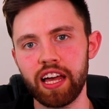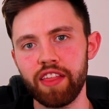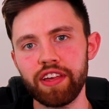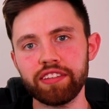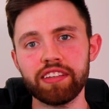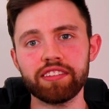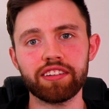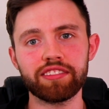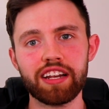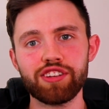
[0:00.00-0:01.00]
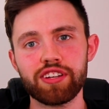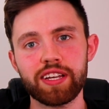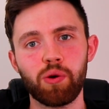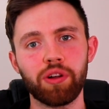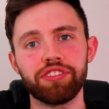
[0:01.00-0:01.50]
This is essentially
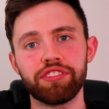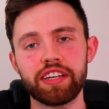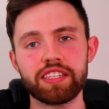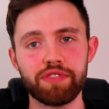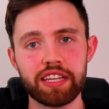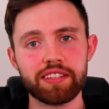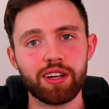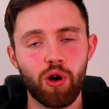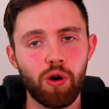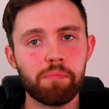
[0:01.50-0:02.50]
quantitative easing or